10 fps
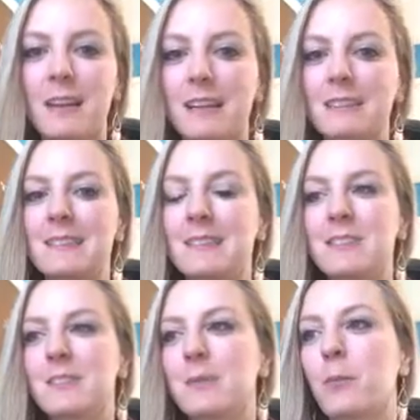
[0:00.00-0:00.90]
and I can
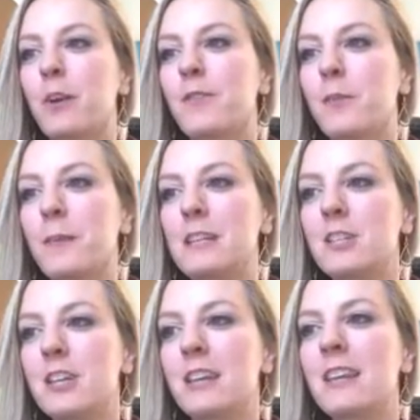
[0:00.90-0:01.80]
send you some more
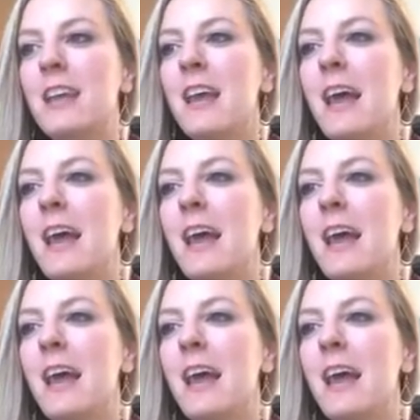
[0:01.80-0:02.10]
information.